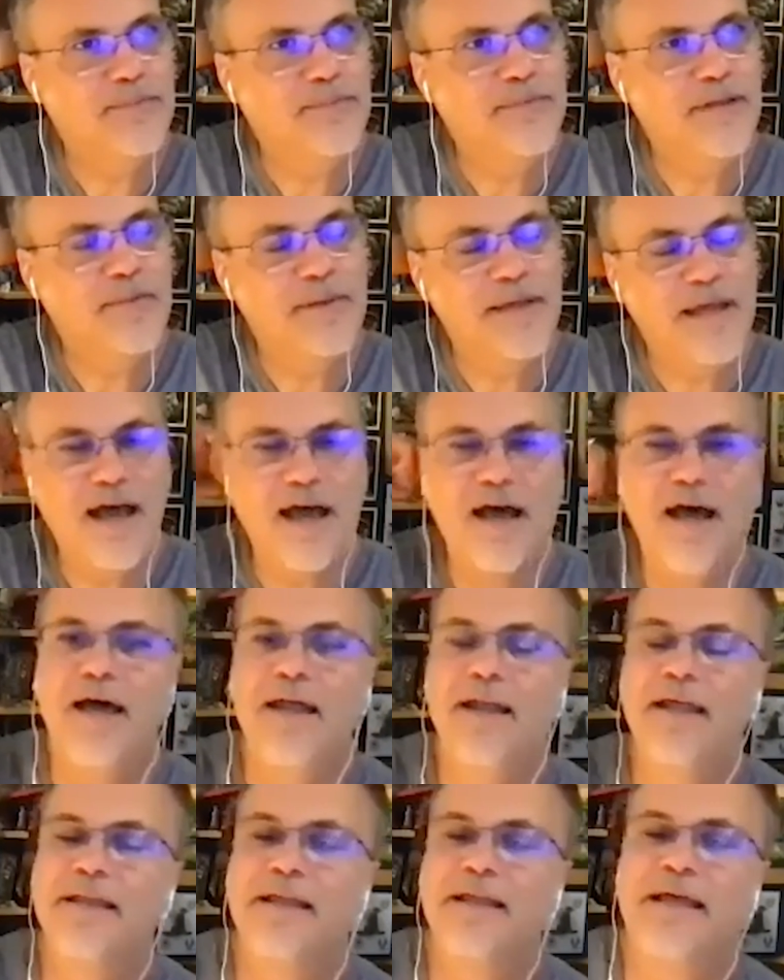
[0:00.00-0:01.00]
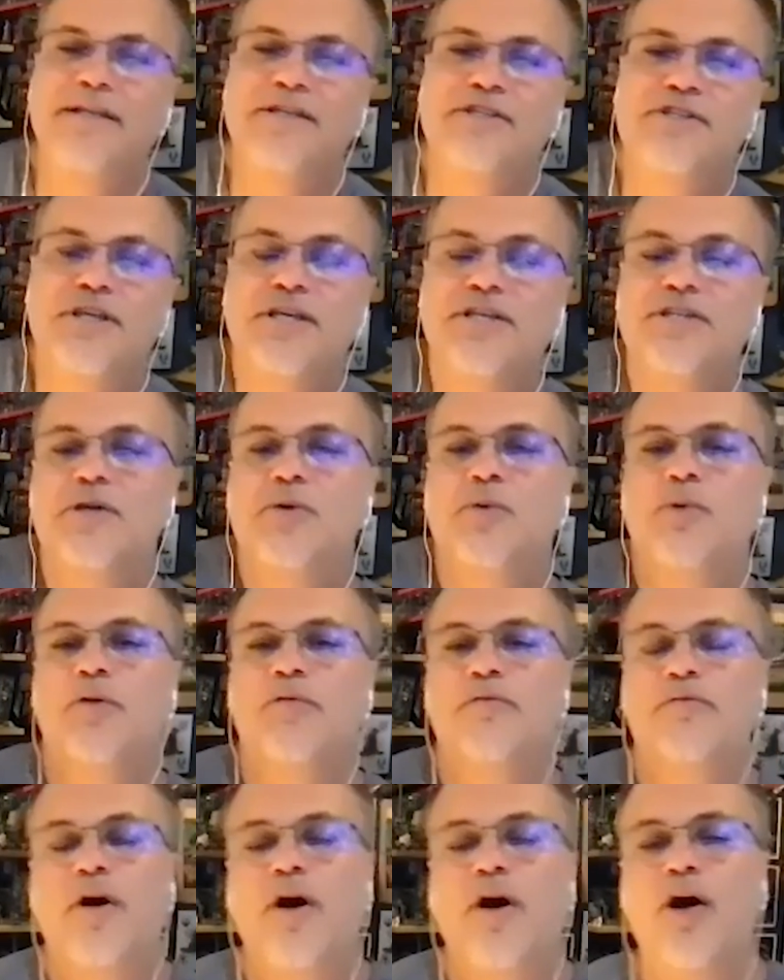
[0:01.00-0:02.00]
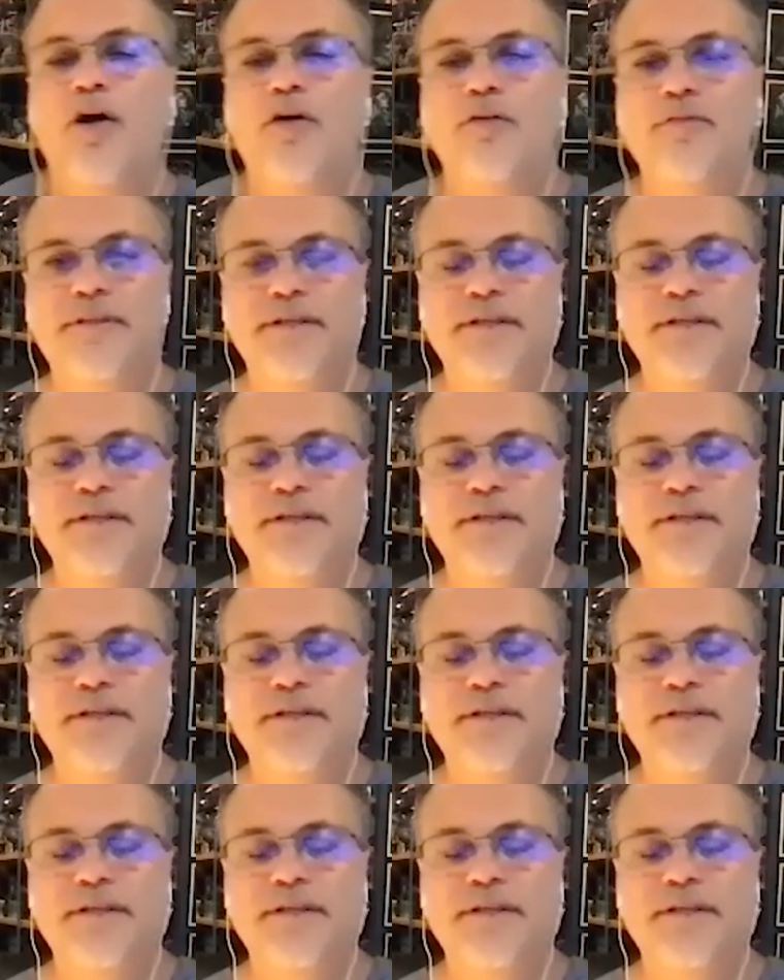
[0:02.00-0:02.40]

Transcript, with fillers: Demian and, and Gigi were involved